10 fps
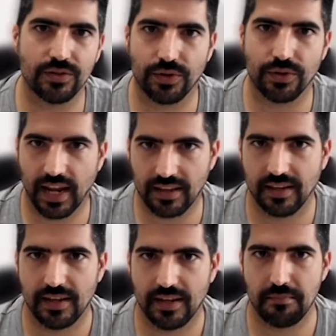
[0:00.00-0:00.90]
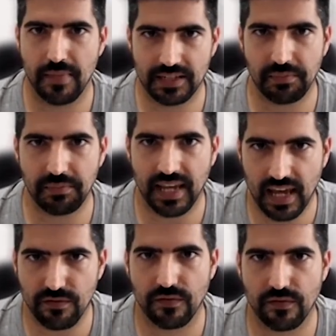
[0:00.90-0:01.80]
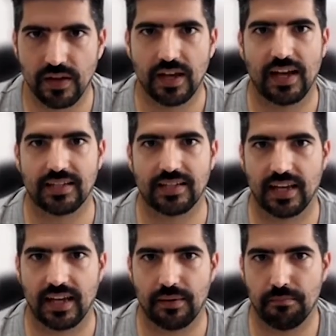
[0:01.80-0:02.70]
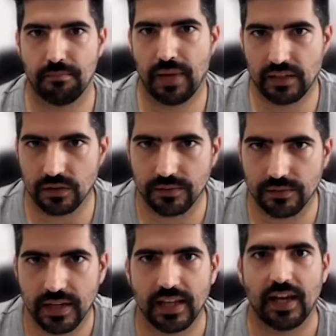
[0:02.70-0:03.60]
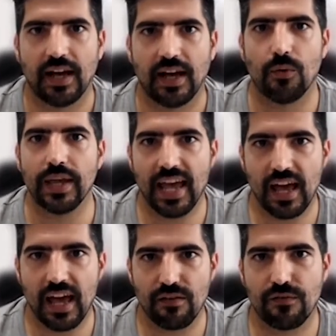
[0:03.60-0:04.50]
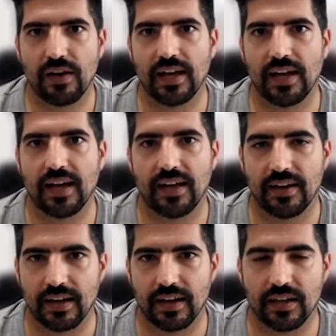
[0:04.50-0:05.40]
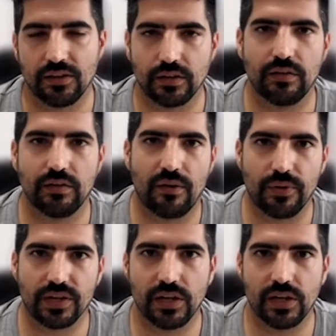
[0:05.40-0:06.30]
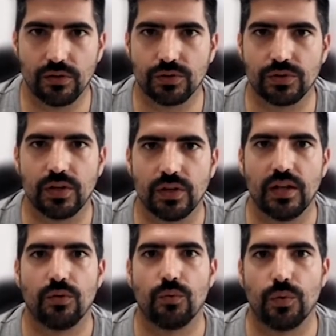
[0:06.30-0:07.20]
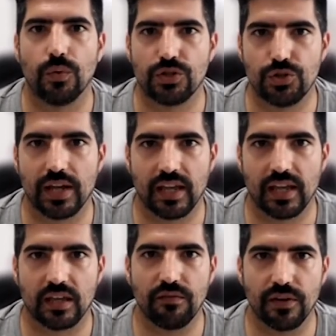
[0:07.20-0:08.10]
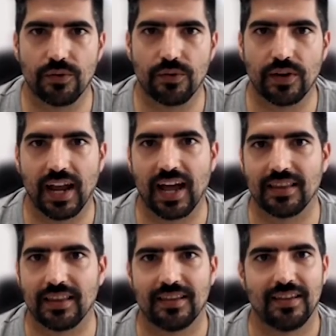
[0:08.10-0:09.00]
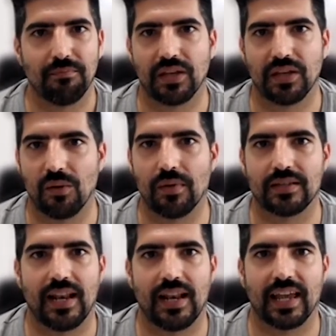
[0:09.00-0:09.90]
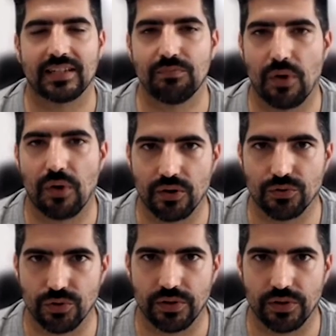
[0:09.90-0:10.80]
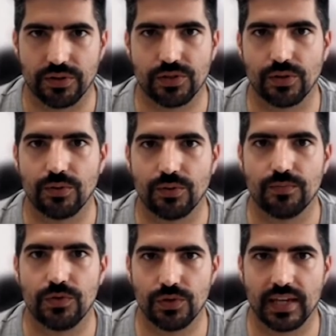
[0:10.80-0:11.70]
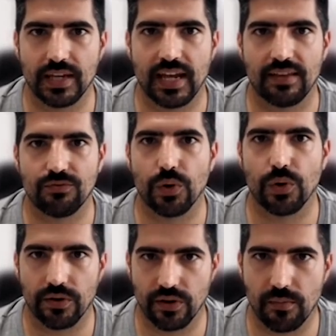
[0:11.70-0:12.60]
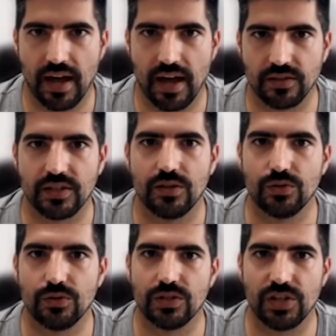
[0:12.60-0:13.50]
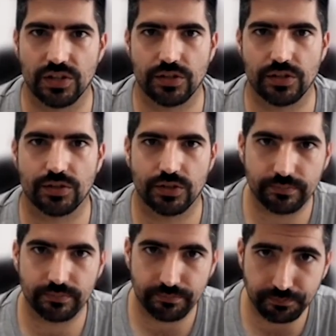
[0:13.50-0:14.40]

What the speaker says: and your hand must behave as a button, we have conductive fabric zones which you can configure and become like a smart controller. So you can trigger commands using gestures.